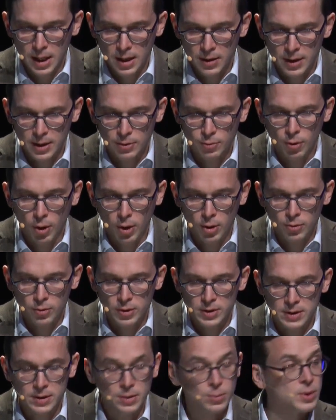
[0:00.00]
that rock
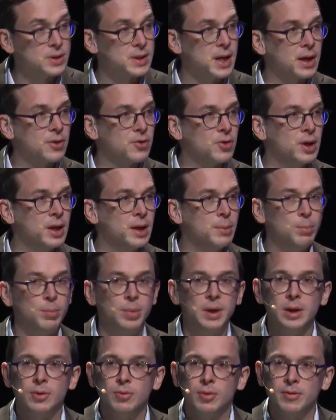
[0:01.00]
crystal was actually
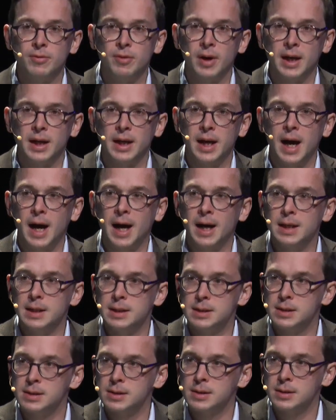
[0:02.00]
petrified
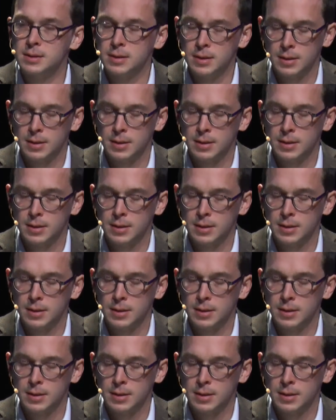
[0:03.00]
ice.